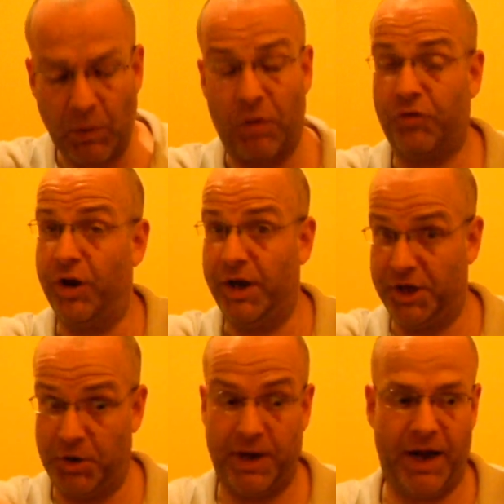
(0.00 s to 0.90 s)
Or
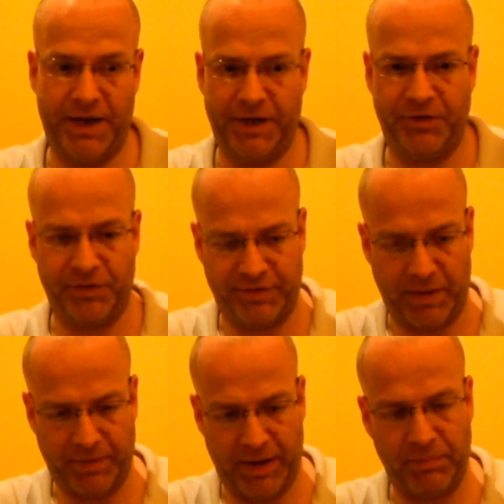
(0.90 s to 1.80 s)
certainly in the UK you need to use
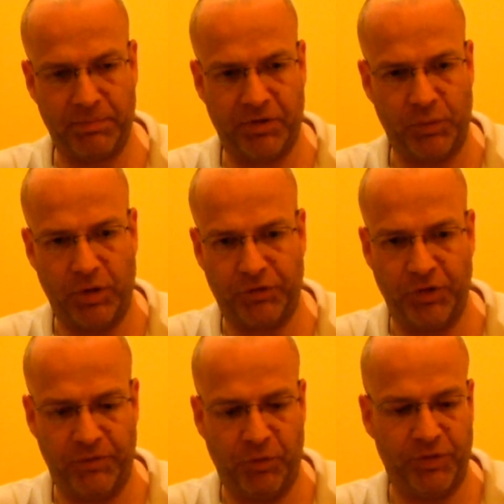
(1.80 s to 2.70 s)
step down, because we've got
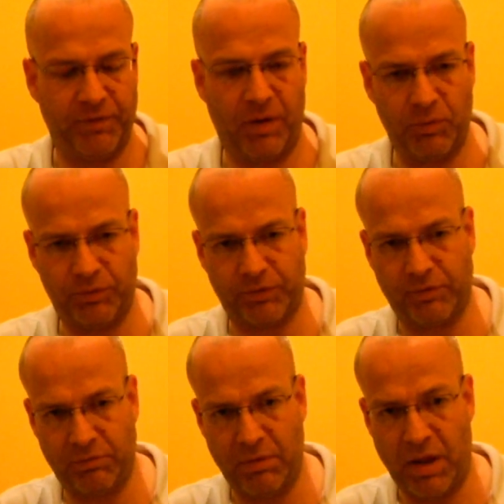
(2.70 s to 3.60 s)
240
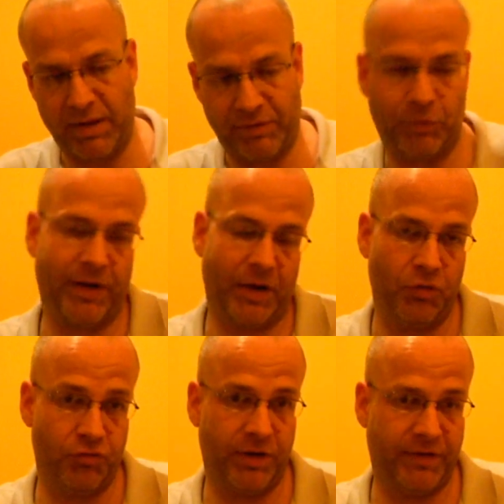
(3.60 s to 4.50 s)
volts, this will take
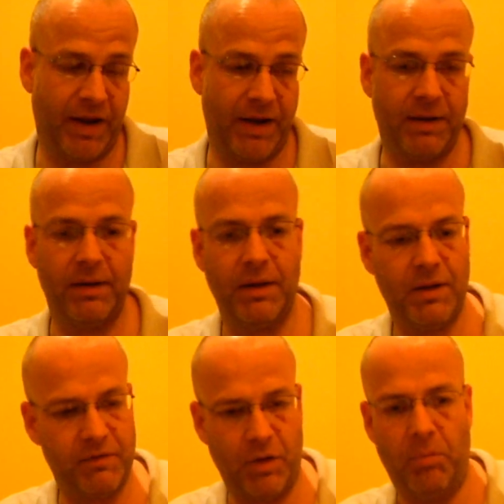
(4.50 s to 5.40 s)

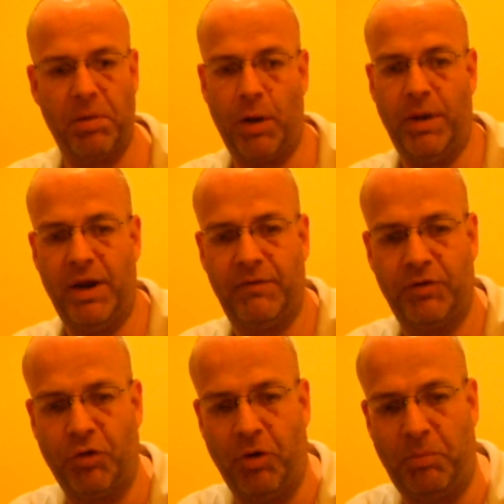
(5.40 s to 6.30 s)
110, so it will blow it if
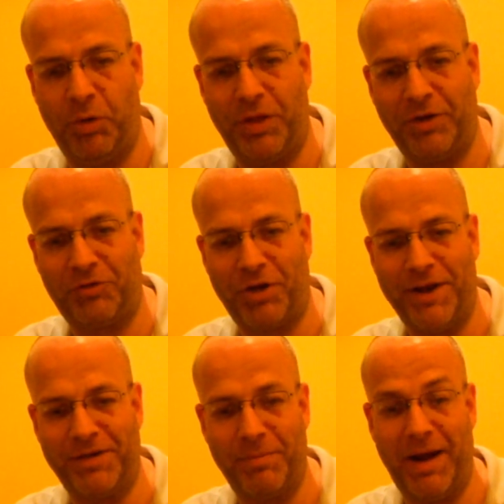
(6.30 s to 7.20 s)
you try and put that
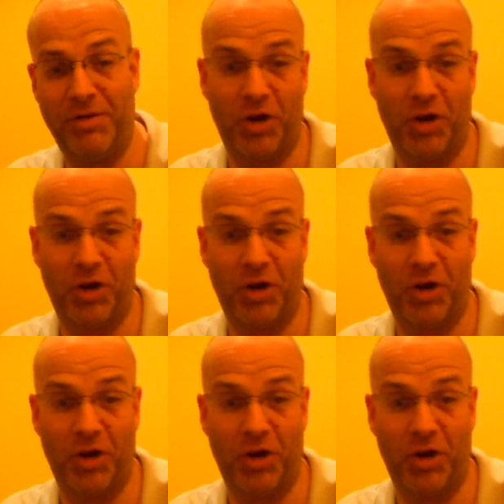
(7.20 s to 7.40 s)
straight to the magnet.